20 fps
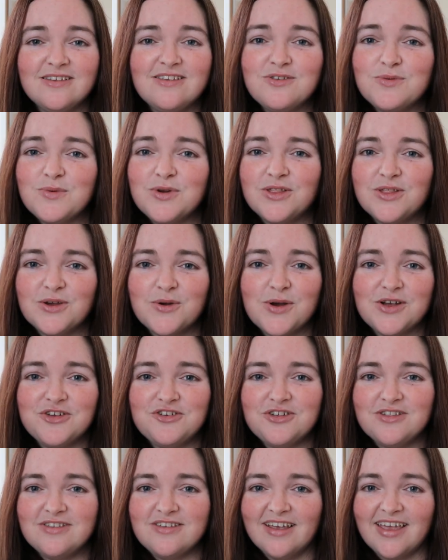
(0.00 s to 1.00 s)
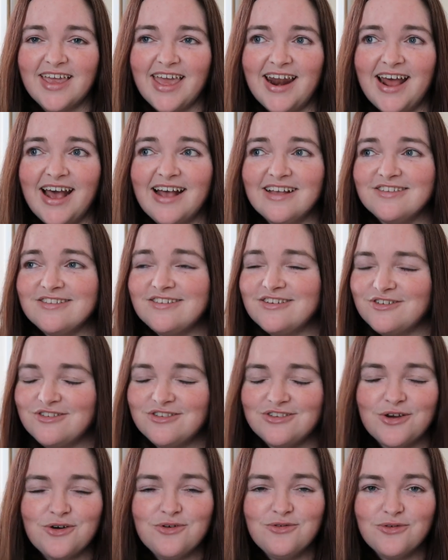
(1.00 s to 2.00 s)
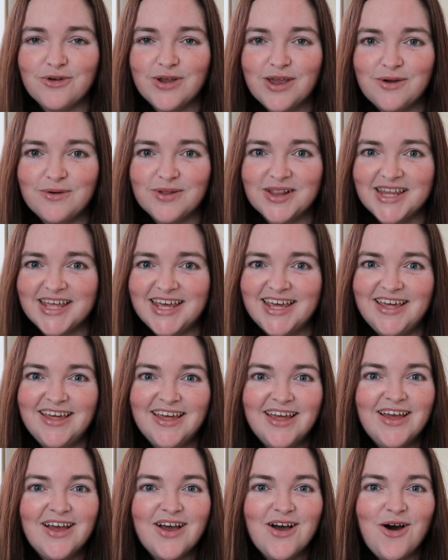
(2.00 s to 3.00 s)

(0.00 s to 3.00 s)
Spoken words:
This is one of the questions I get asked so frequently